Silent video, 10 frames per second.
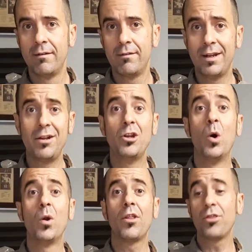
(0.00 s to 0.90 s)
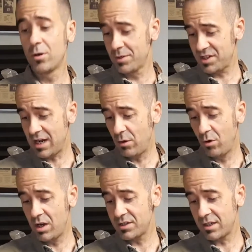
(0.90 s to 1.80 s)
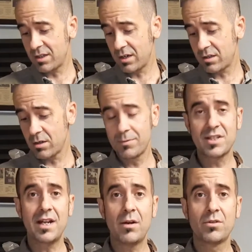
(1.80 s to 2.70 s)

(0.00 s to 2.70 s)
They didn't know what a thermostat was. They thought a thermostat